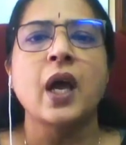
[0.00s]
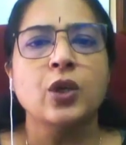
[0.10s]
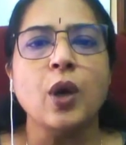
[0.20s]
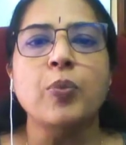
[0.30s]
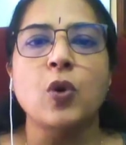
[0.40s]

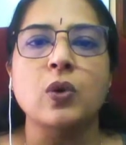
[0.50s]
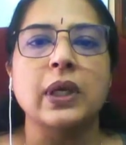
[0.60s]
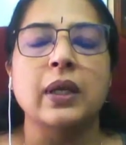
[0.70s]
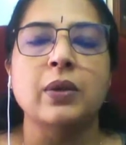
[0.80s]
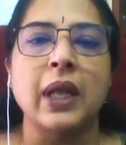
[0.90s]
you are more
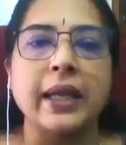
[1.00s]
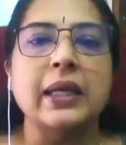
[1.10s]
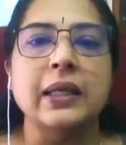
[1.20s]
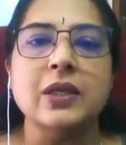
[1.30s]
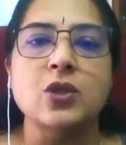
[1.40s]

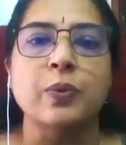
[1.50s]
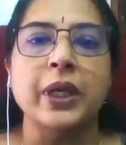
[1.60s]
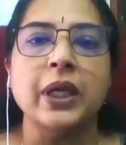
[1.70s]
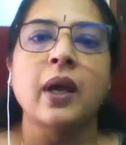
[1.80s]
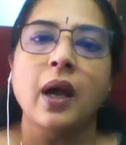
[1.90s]
likely to
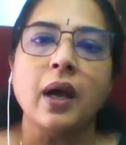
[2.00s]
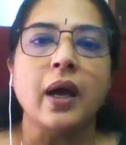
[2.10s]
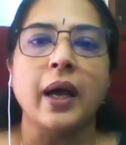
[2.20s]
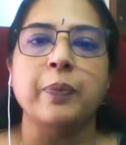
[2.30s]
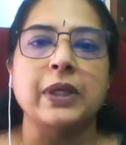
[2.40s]
be a
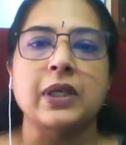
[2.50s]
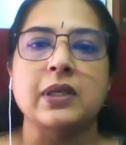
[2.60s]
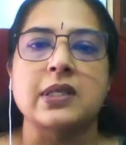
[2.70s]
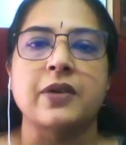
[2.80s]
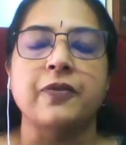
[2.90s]

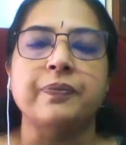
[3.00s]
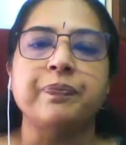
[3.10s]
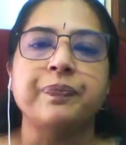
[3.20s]
hypertensive.